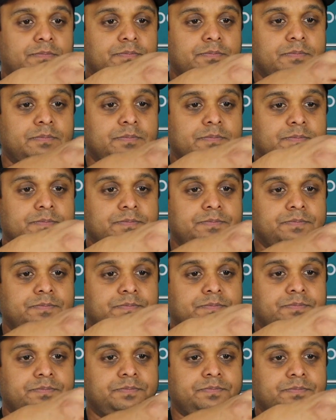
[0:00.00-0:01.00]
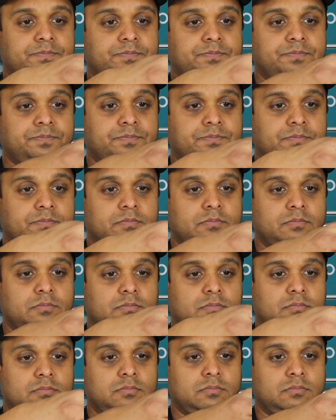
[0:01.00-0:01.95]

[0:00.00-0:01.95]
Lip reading: [no speech]